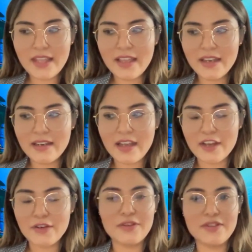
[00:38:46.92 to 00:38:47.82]
And I
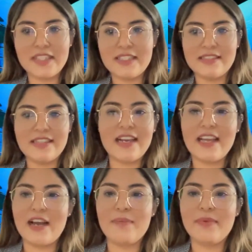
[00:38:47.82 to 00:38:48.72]
don't know, since that
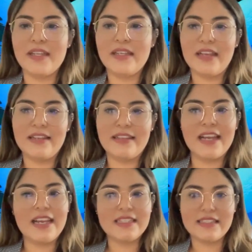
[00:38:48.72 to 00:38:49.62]
happened,
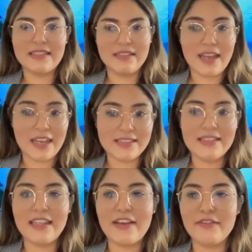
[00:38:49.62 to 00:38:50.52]
that
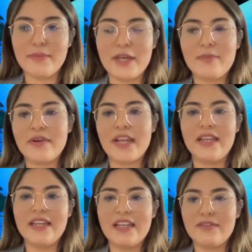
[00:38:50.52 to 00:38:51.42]
hasn't left my
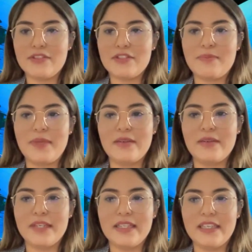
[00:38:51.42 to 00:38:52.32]
brain, and I've just been
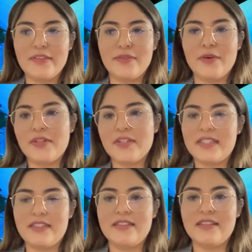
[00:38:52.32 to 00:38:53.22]
really focused
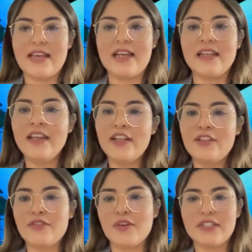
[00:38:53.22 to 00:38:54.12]
into that
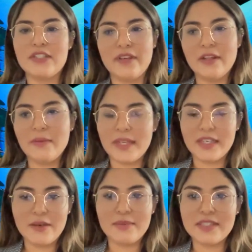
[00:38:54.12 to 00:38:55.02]
drug
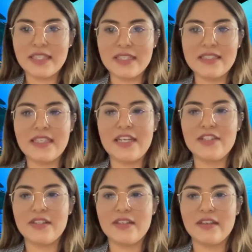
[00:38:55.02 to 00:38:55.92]
development
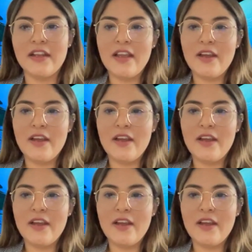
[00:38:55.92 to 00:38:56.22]
commercialization